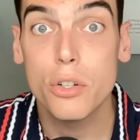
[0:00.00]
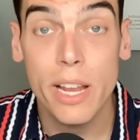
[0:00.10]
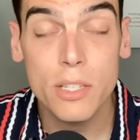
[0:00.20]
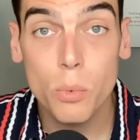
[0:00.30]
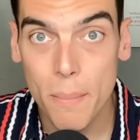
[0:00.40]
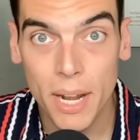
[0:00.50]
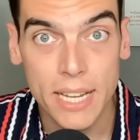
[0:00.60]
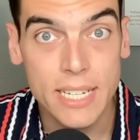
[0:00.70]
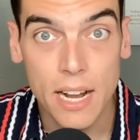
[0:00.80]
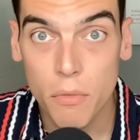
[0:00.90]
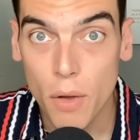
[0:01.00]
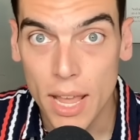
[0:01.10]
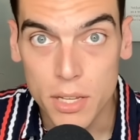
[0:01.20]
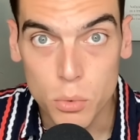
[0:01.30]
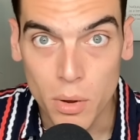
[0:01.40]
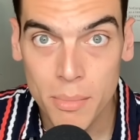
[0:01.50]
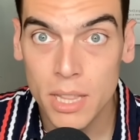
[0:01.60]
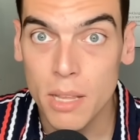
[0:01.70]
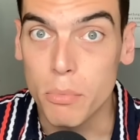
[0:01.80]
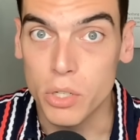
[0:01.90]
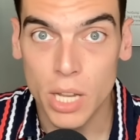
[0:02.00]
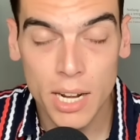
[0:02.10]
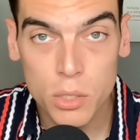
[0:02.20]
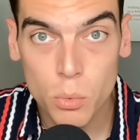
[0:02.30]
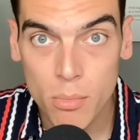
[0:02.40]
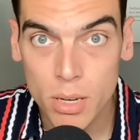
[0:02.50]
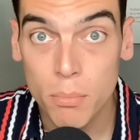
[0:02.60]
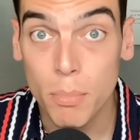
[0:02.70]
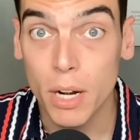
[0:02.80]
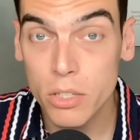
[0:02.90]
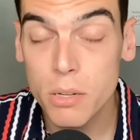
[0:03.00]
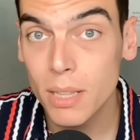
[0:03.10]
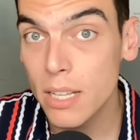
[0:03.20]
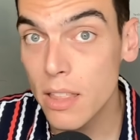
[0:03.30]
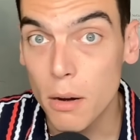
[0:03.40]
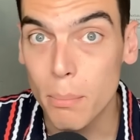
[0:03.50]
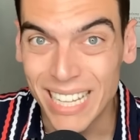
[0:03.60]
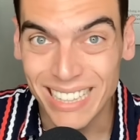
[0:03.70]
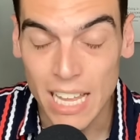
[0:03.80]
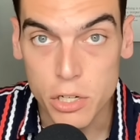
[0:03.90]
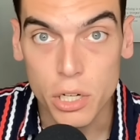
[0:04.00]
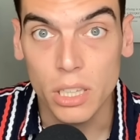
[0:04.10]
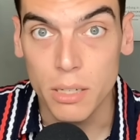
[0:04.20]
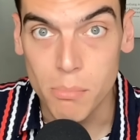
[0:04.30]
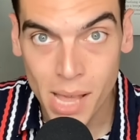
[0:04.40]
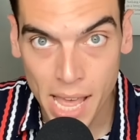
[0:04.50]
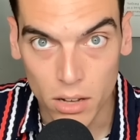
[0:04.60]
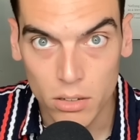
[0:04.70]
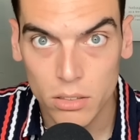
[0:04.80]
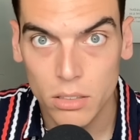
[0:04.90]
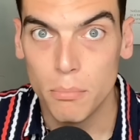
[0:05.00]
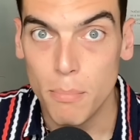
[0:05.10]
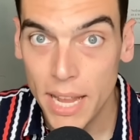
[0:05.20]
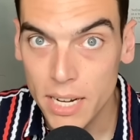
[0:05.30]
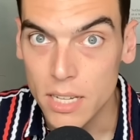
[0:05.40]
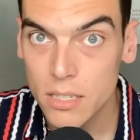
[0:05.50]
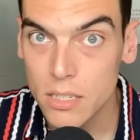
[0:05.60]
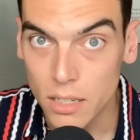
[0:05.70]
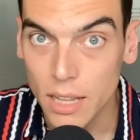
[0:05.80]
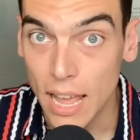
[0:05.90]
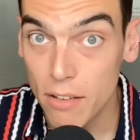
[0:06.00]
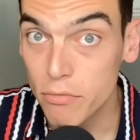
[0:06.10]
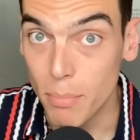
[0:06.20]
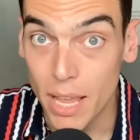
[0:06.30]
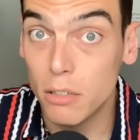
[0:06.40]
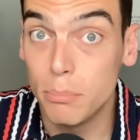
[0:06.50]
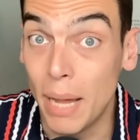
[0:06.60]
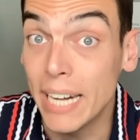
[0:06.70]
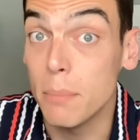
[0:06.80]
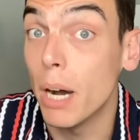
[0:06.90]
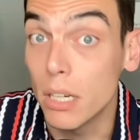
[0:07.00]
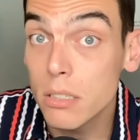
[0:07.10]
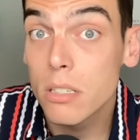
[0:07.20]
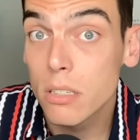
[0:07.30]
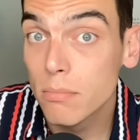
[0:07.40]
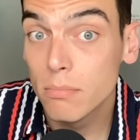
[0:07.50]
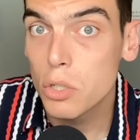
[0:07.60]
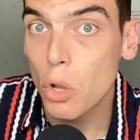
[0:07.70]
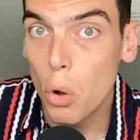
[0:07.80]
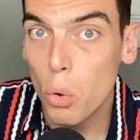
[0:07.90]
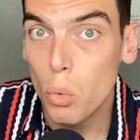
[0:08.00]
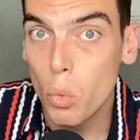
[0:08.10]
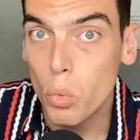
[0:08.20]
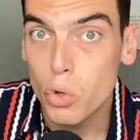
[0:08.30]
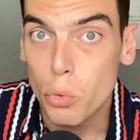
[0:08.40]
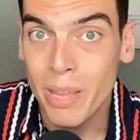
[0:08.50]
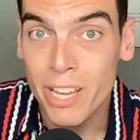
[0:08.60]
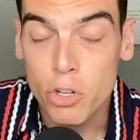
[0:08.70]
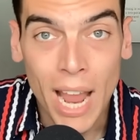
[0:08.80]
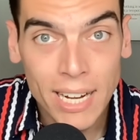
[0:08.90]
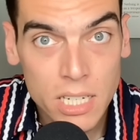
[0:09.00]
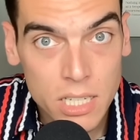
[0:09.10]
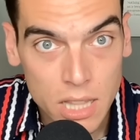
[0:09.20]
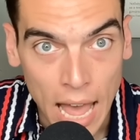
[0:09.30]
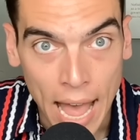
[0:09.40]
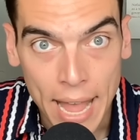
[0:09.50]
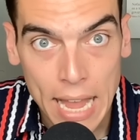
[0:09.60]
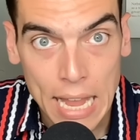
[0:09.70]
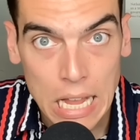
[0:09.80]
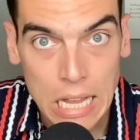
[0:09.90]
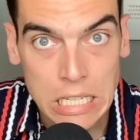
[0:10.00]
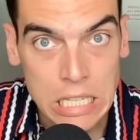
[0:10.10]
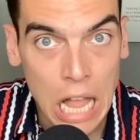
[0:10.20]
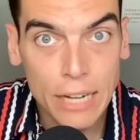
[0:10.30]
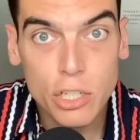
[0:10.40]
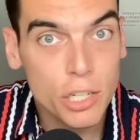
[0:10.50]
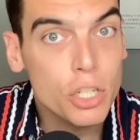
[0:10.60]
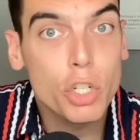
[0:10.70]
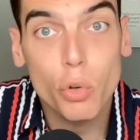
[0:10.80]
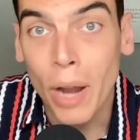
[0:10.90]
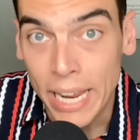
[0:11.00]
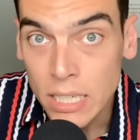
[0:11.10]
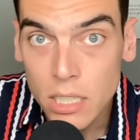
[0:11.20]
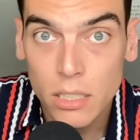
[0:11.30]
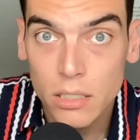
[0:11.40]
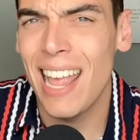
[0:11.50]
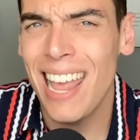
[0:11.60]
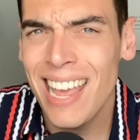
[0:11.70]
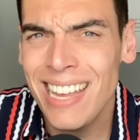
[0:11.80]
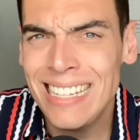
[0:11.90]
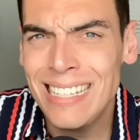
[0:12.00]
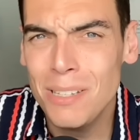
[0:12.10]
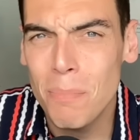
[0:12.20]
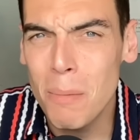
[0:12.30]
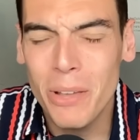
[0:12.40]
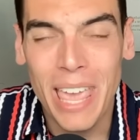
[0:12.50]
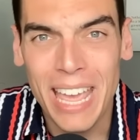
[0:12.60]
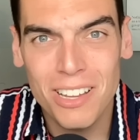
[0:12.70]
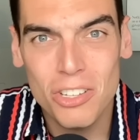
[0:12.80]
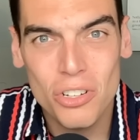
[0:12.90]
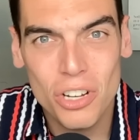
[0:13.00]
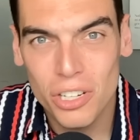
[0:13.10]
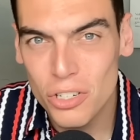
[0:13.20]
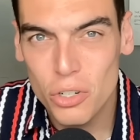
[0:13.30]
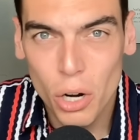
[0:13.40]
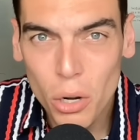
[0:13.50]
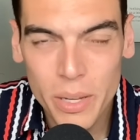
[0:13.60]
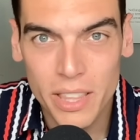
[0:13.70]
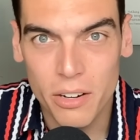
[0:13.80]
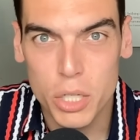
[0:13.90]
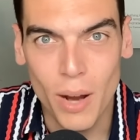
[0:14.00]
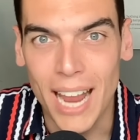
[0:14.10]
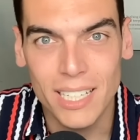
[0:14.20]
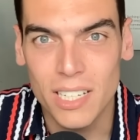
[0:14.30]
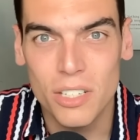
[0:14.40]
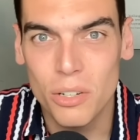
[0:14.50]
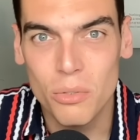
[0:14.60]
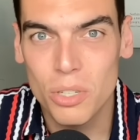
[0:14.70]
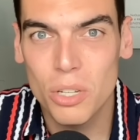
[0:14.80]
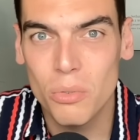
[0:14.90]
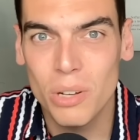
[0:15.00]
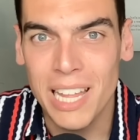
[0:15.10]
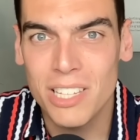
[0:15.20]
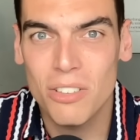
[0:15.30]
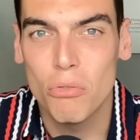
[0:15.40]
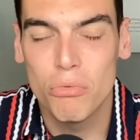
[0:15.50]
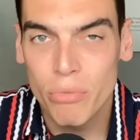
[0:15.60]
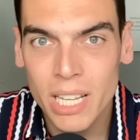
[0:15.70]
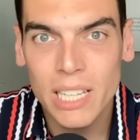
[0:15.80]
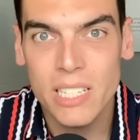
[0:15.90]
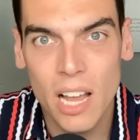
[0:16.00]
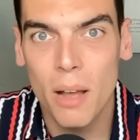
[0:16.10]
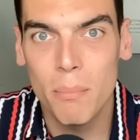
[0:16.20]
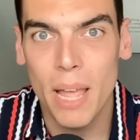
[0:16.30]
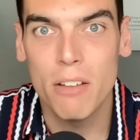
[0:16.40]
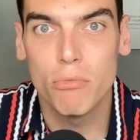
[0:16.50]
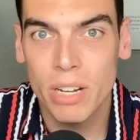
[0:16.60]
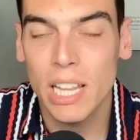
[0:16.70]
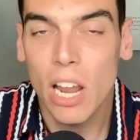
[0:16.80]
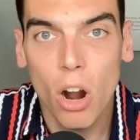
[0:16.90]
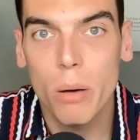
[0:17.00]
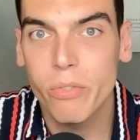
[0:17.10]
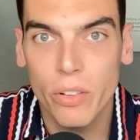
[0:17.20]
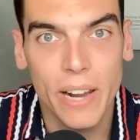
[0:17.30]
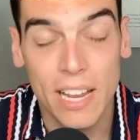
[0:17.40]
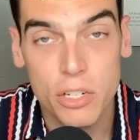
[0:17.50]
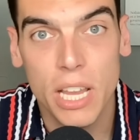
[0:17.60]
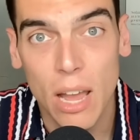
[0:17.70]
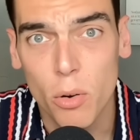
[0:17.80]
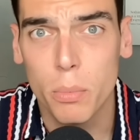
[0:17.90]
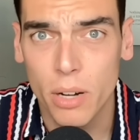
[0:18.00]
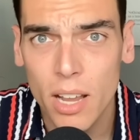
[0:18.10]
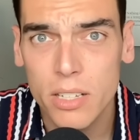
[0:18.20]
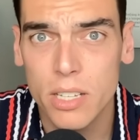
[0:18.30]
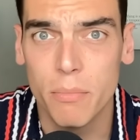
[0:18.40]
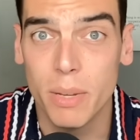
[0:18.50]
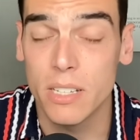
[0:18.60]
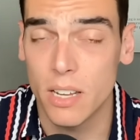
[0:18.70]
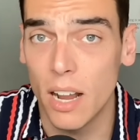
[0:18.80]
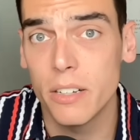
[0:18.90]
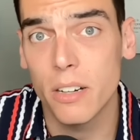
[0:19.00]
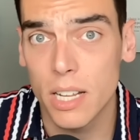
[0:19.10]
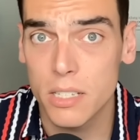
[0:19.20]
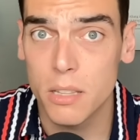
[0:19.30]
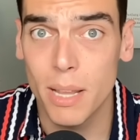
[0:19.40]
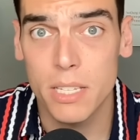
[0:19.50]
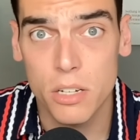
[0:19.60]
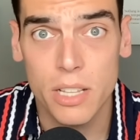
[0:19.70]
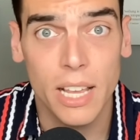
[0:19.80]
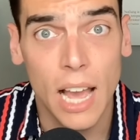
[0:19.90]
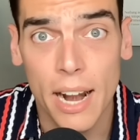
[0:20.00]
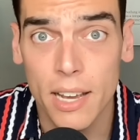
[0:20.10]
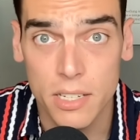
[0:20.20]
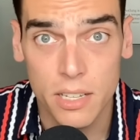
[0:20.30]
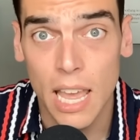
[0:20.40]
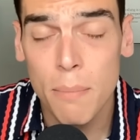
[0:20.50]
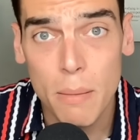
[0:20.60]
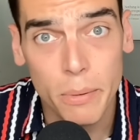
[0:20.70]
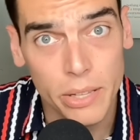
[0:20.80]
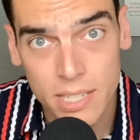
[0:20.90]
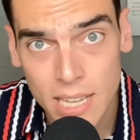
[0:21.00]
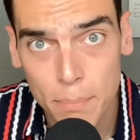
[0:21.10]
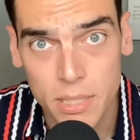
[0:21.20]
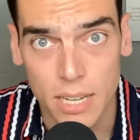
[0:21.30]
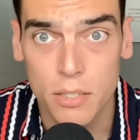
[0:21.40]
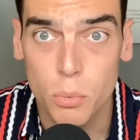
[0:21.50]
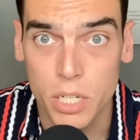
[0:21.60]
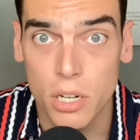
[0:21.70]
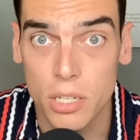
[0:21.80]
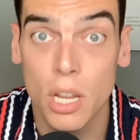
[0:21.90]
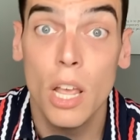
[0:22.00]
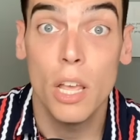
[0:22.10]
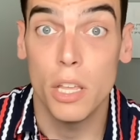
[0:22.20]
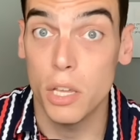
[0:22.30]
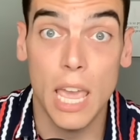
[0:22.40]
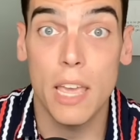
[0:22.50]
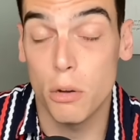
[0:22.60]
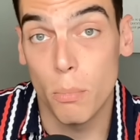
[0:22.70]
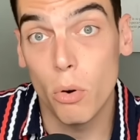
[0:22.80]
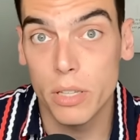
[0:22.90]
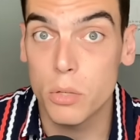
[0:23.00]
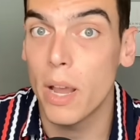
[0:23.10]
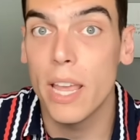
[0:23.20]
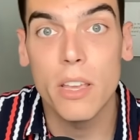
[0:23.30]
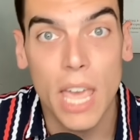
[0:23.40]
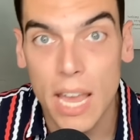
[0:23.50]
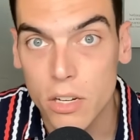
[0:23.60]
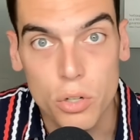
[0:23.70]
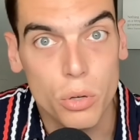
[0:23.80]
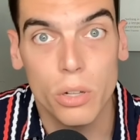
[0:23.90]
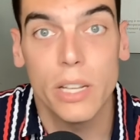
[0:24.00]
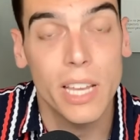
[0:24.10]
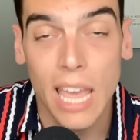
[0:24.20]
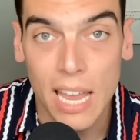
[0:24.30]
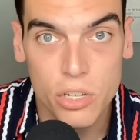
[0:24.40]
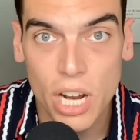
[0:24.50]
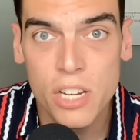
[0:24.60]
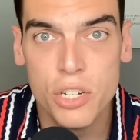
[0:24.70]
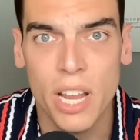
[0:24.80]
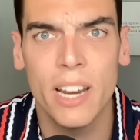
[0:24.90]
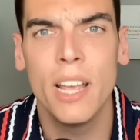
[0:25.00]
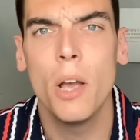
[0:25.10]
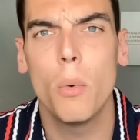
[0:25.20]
Trans women identify as women, they present as women, but ultimately they are biologically male. Many still have male body parts. So to be attracted to that is not just straight, and people can't control what they're attracted to. So it's really dumb and really harmful and actually counterproductive, because it undercuts the message that got us gay people acceptance, which is you're born this way, you can't control it, you can't change it.